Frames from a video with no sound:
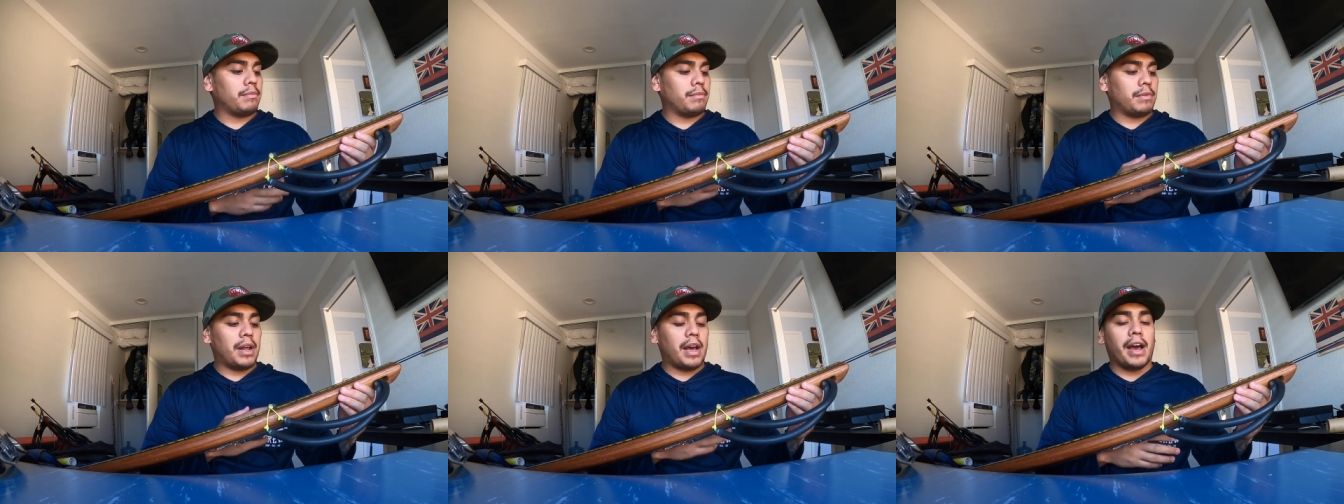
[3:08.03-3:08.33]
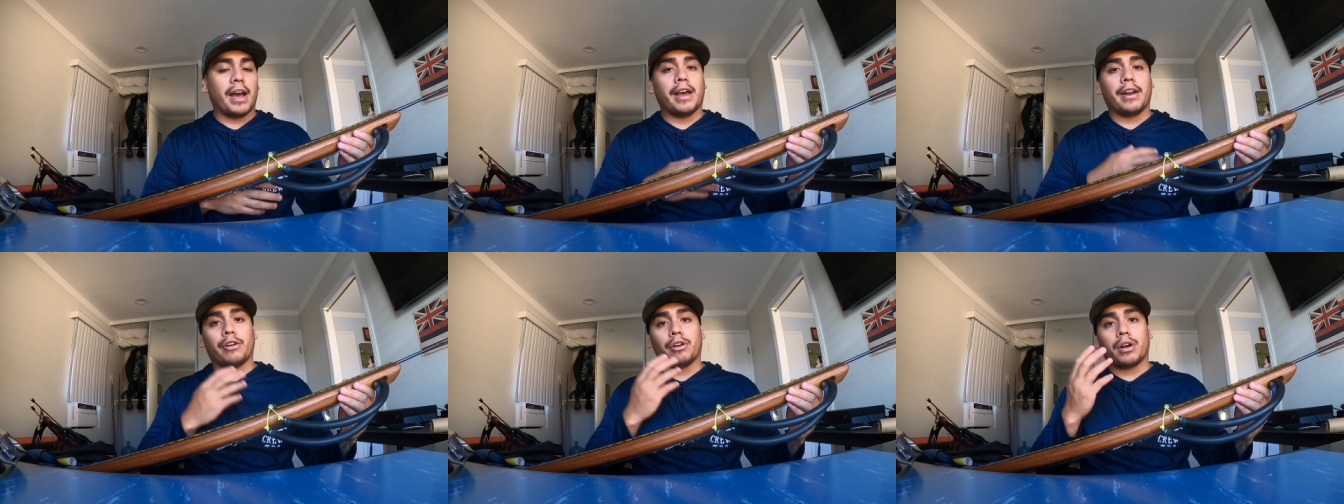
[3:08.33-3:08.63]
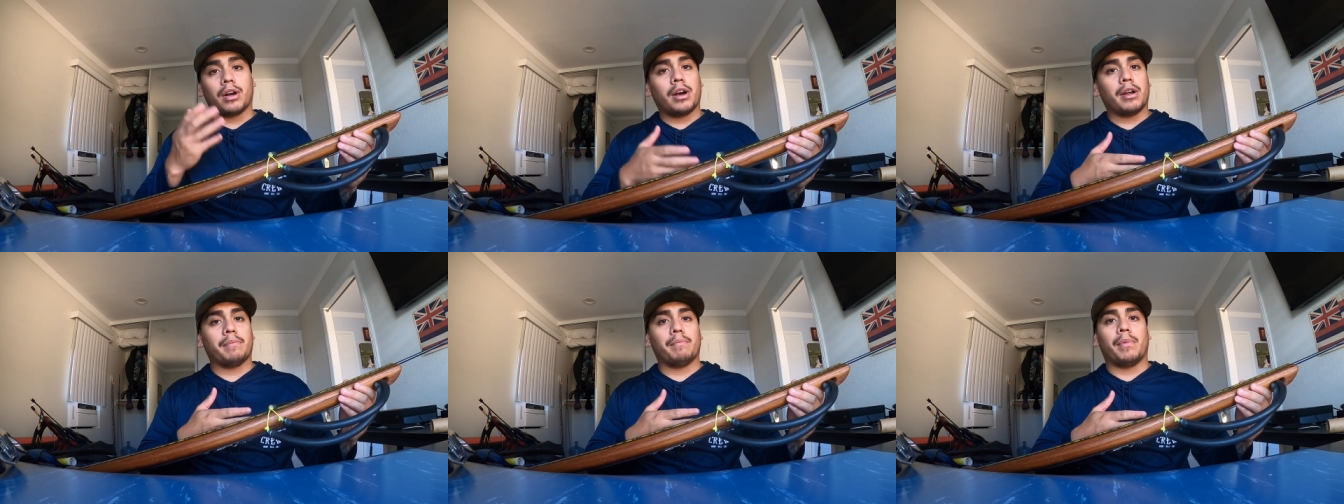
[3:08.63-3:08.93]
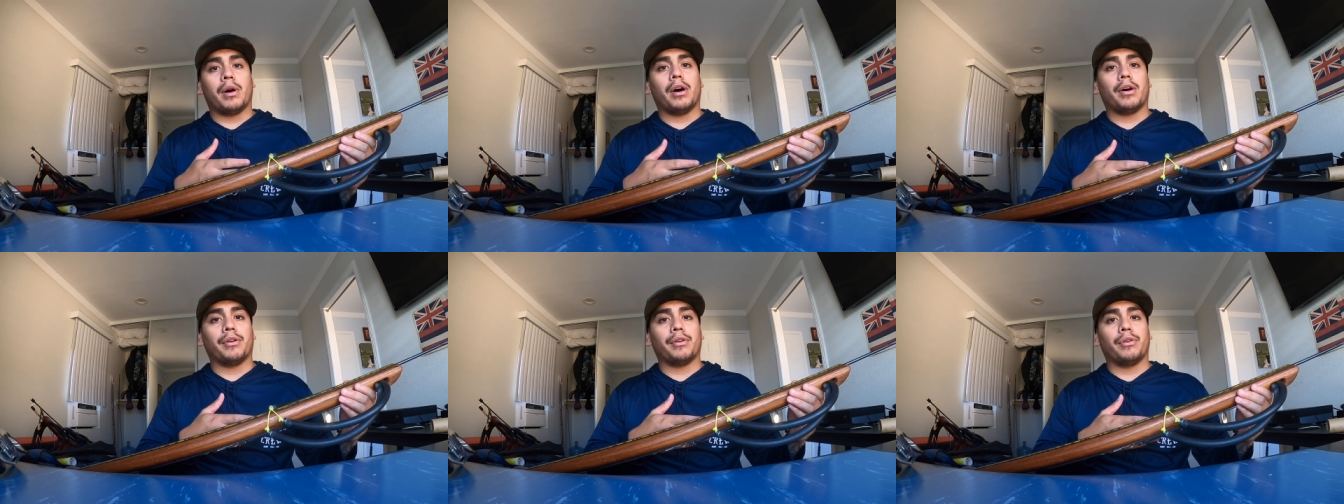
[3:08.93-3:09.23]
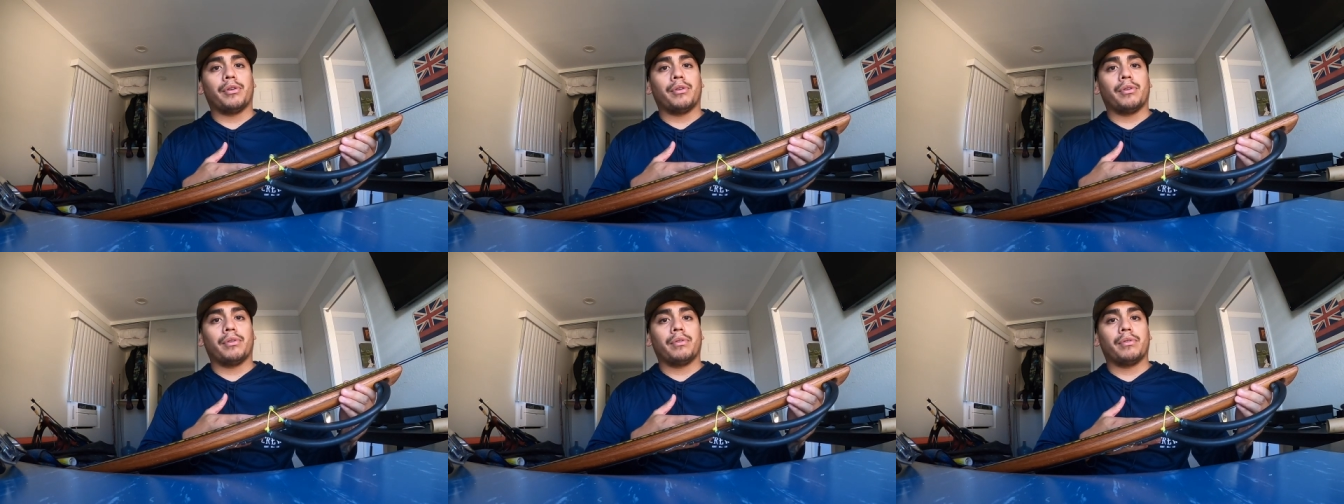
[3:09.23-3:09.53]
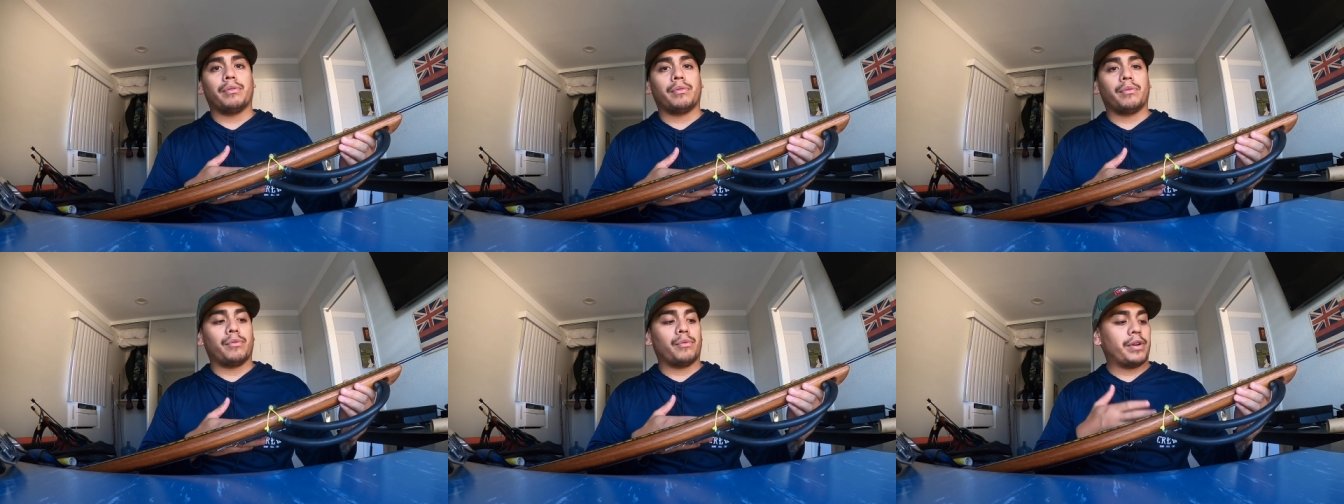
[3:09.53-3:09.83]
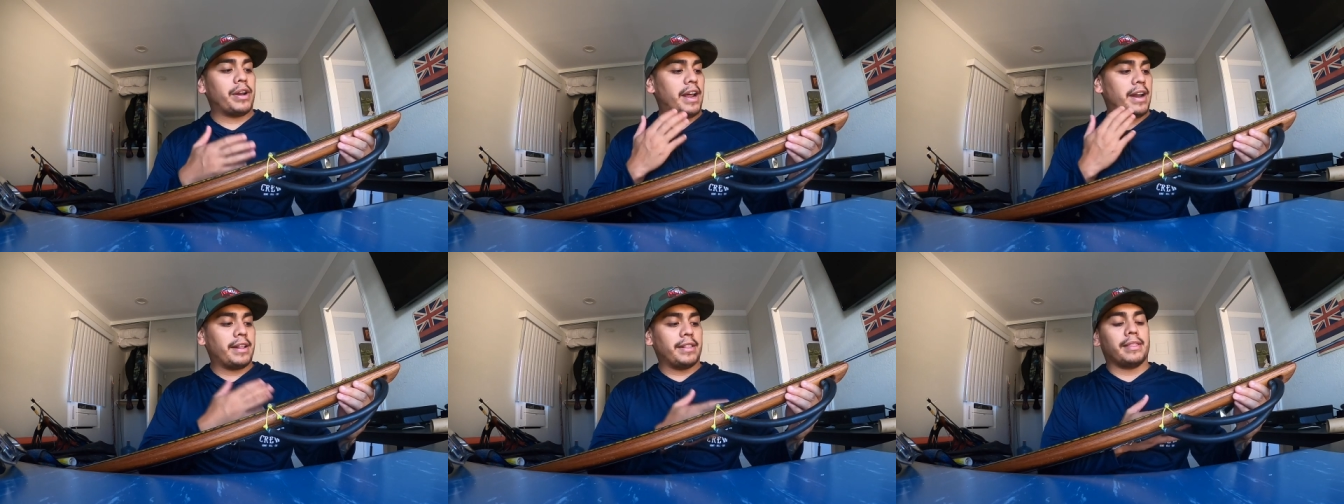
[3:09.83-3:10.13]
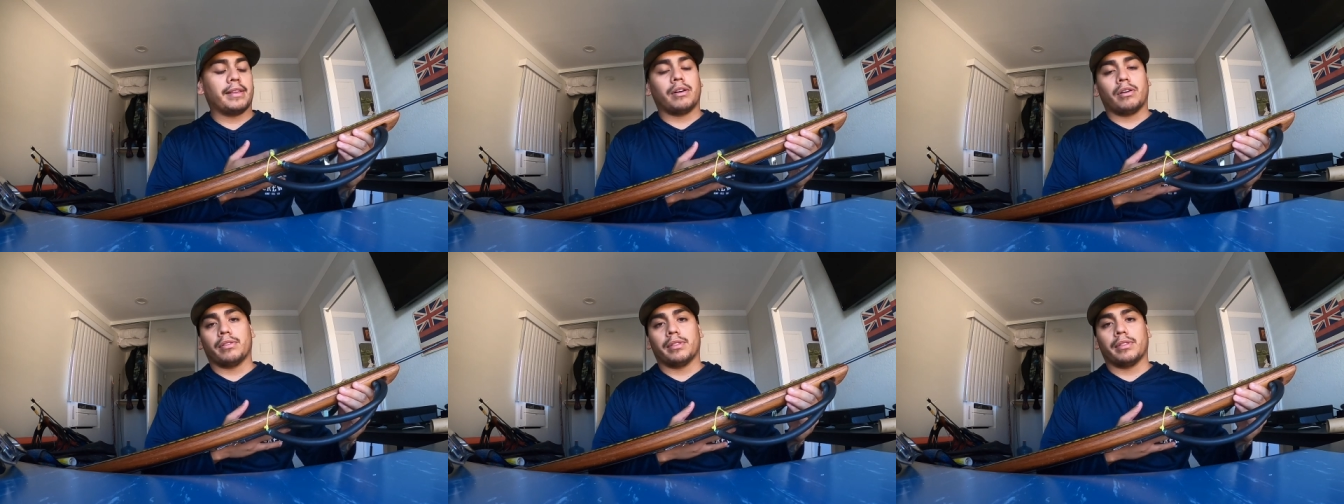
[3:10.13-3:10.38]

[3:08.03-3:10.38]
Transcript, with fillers: line or cut mono with anything